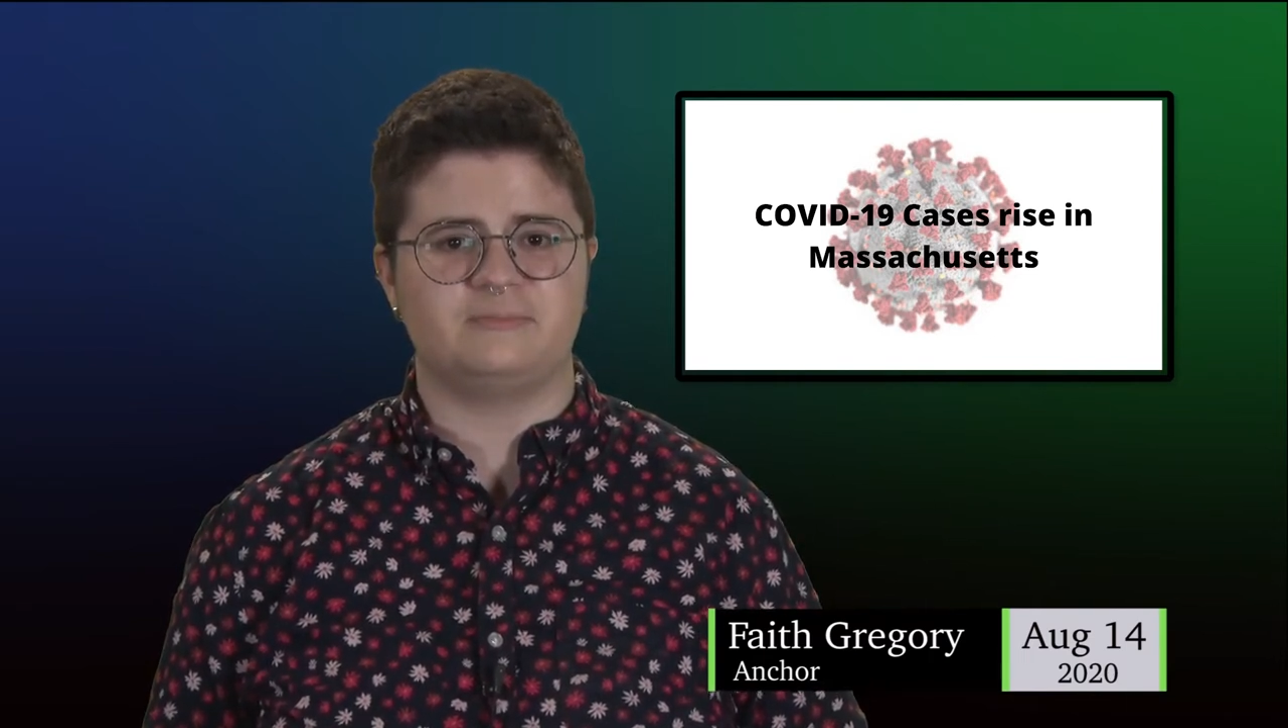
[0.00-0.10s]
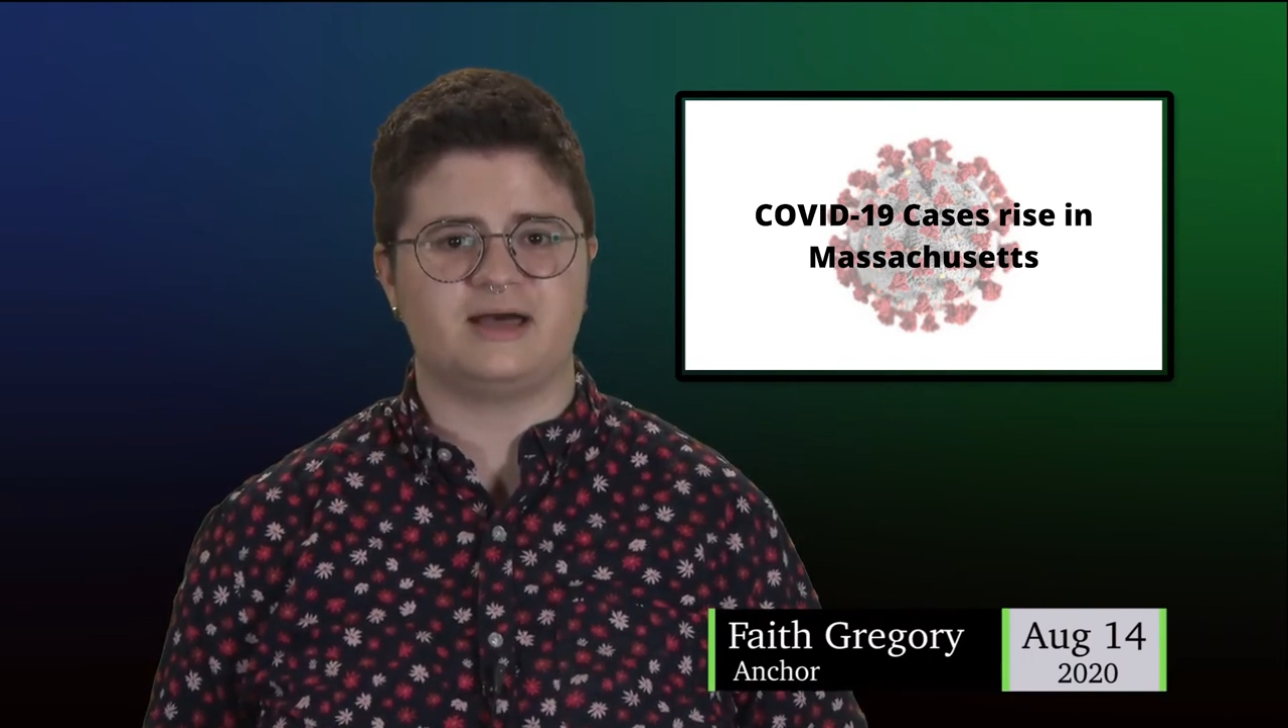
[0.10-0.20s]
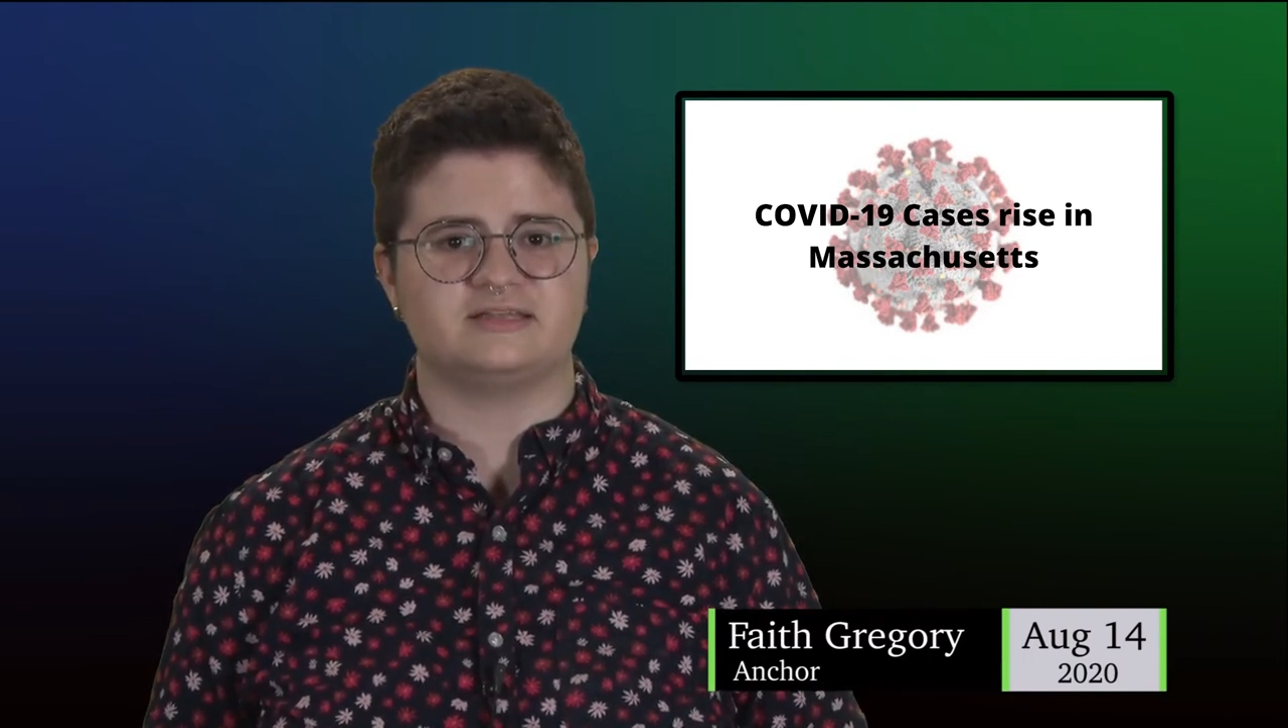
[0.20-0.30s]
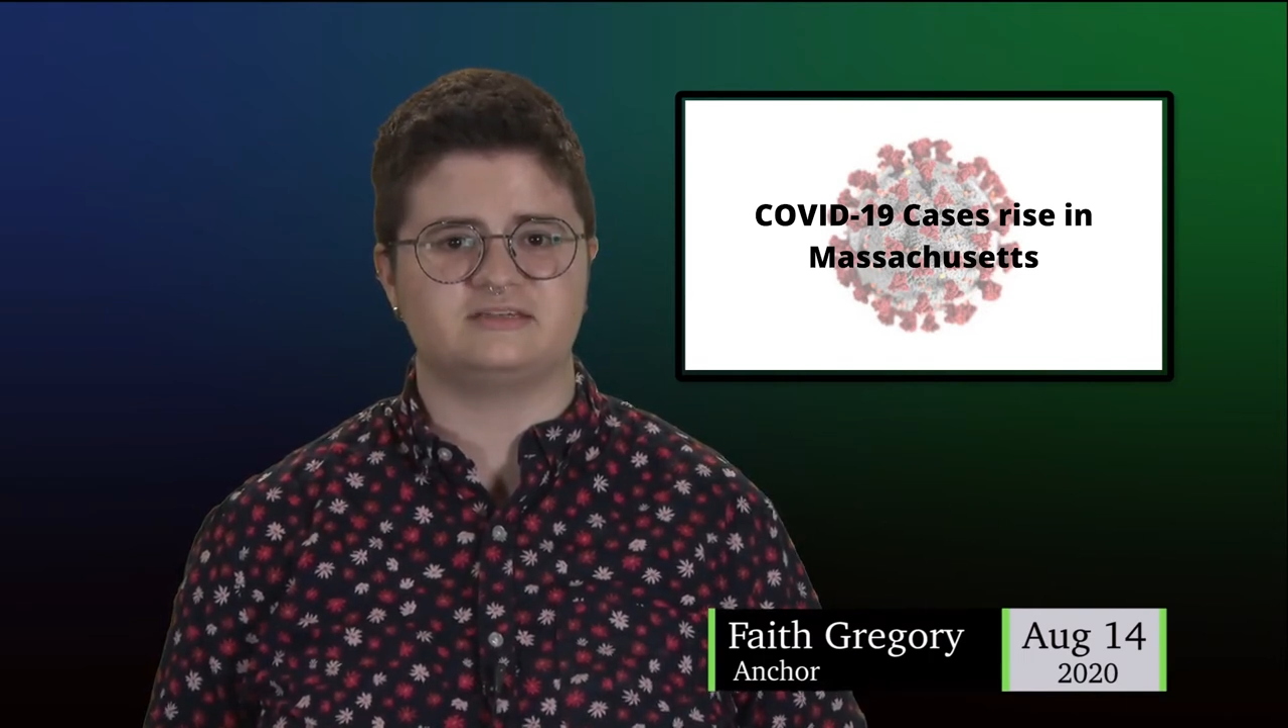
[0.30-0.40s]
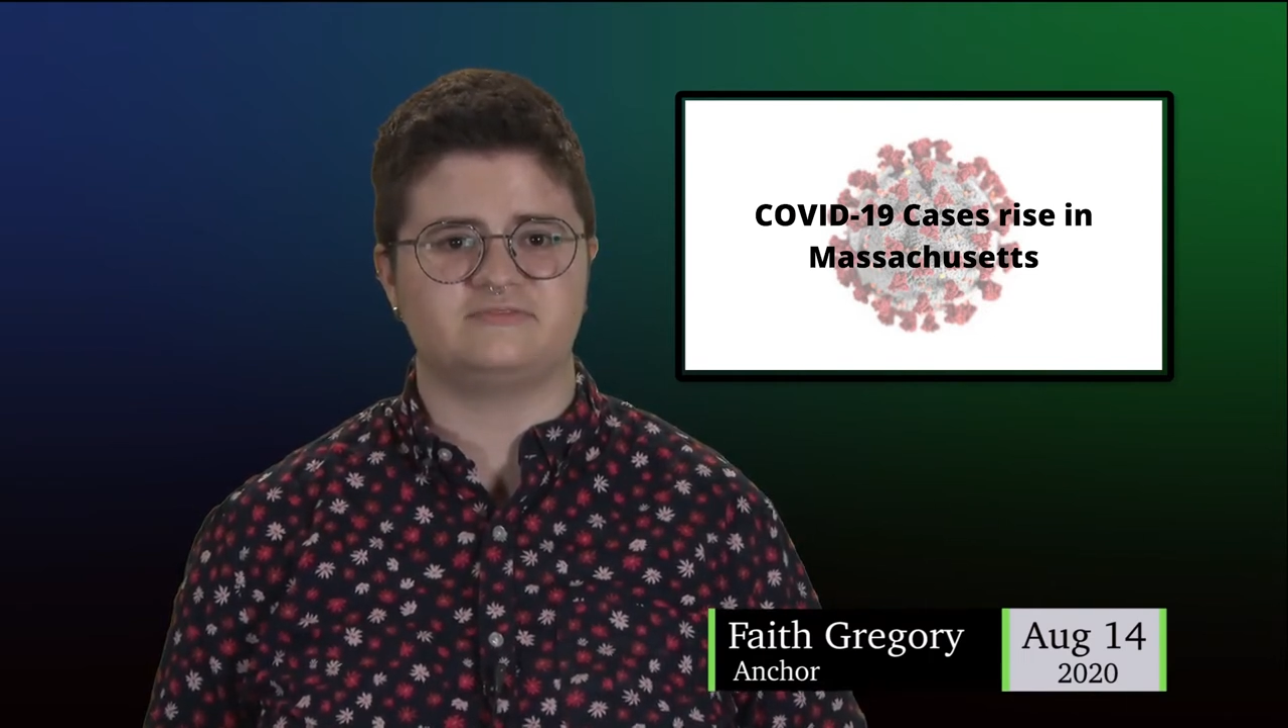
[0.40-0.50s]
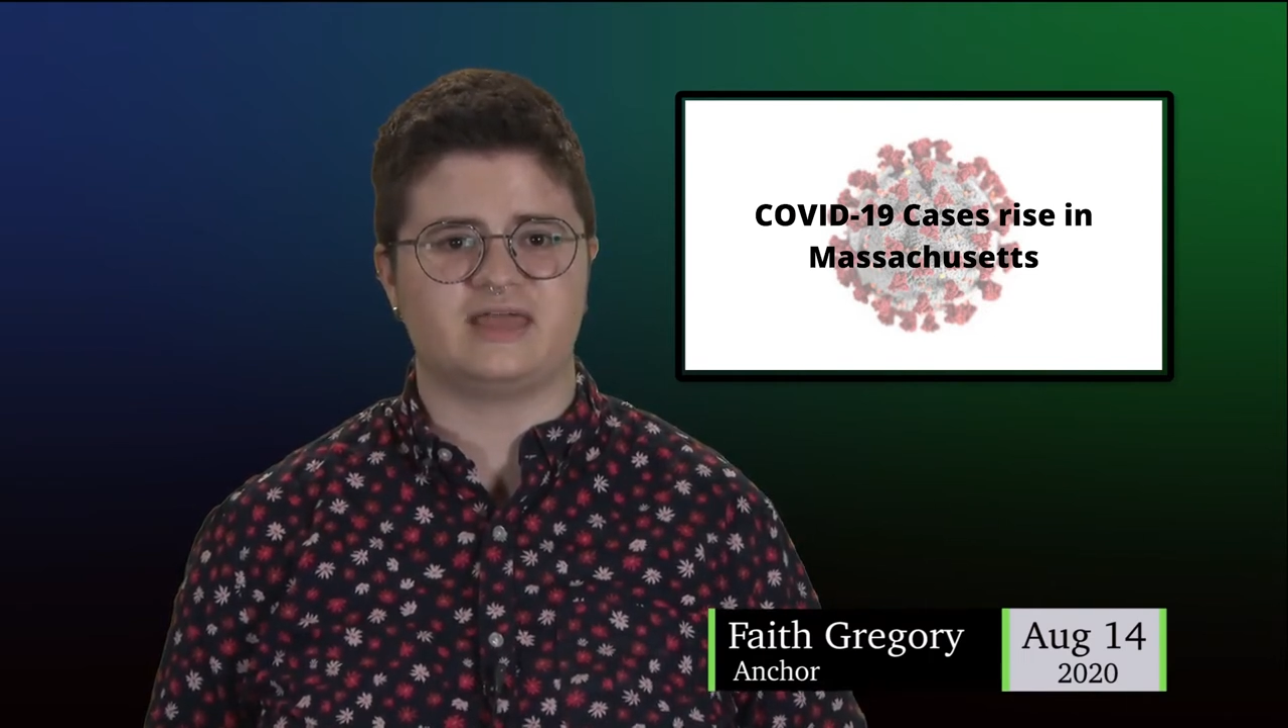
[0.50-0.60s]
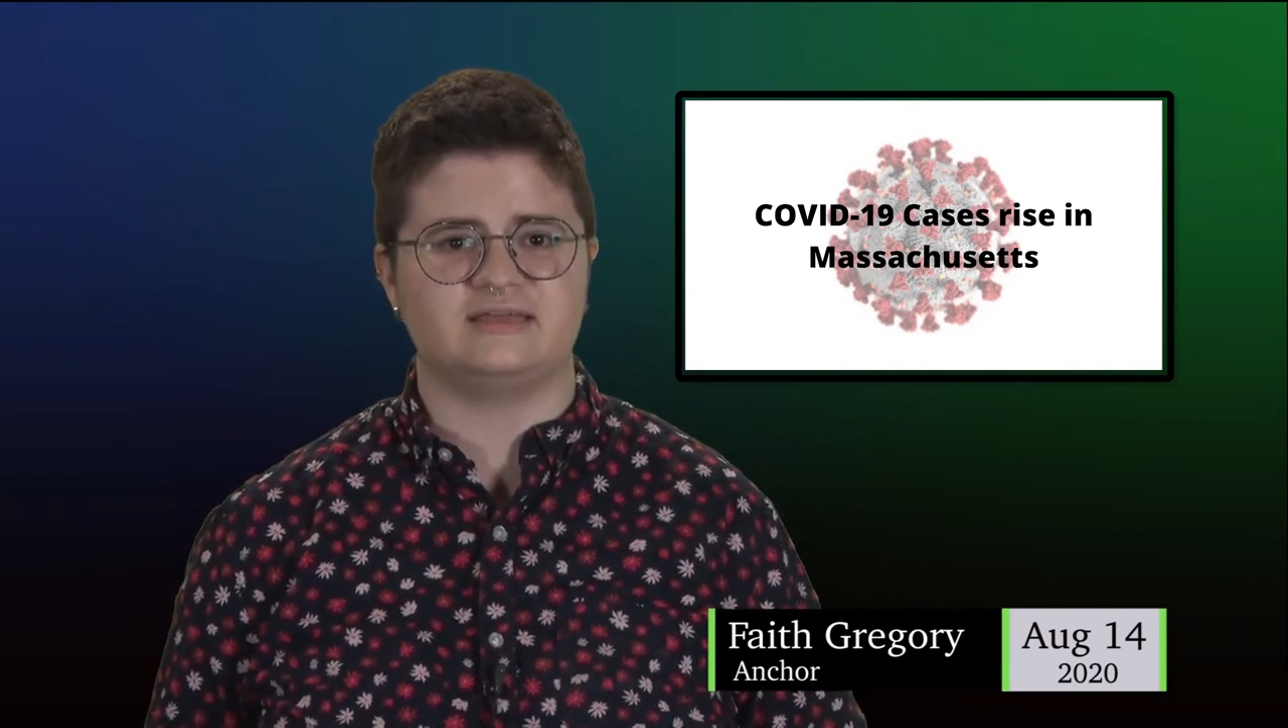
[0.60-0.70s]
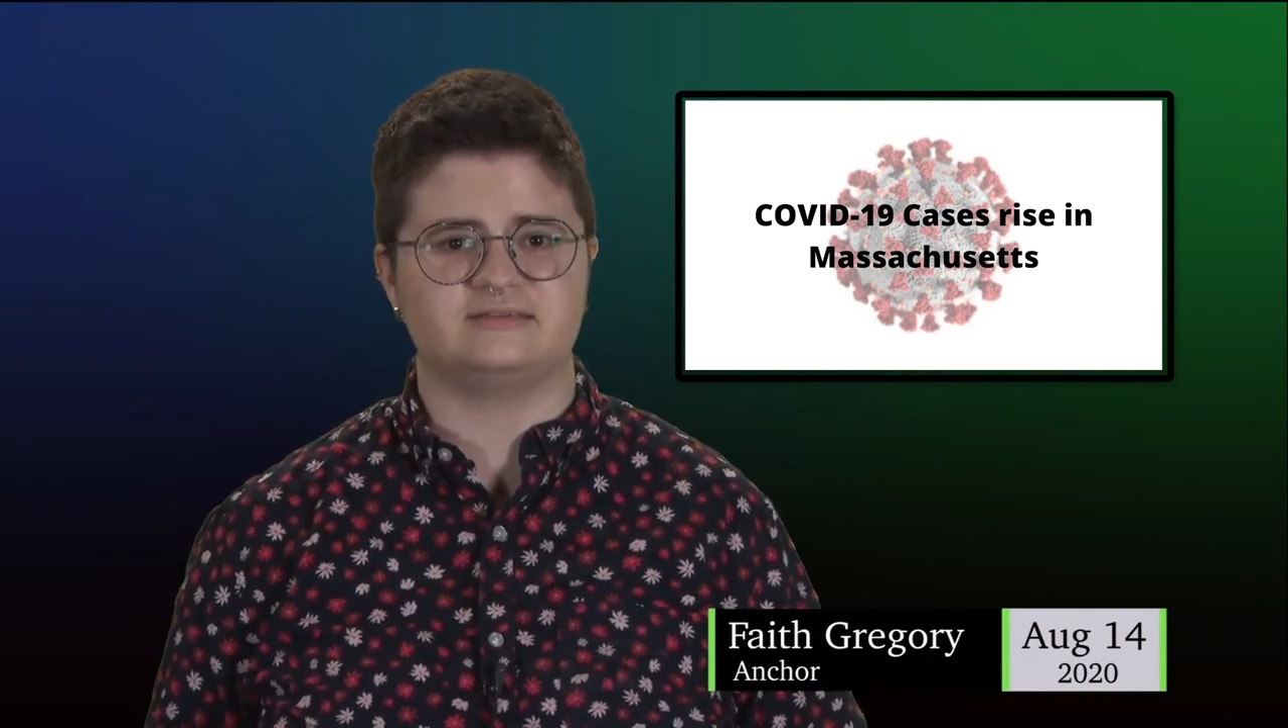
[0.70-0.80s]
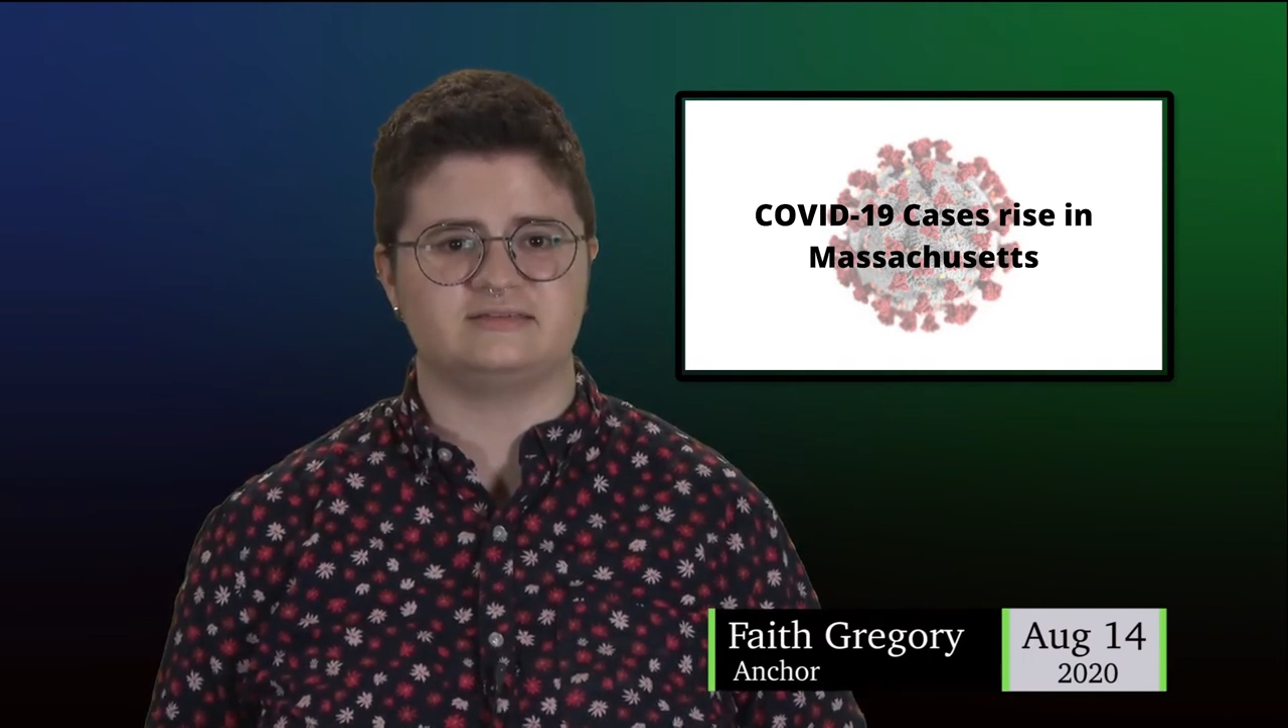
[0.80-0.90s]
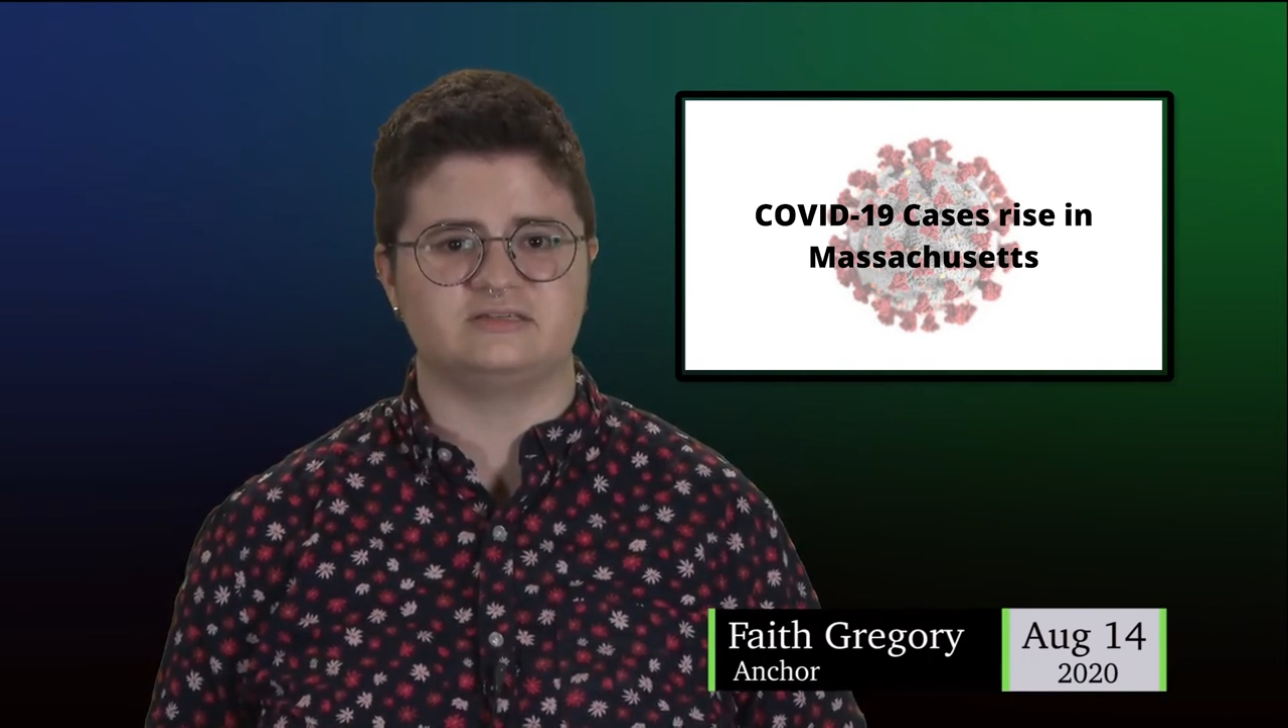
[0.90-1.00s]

positive cases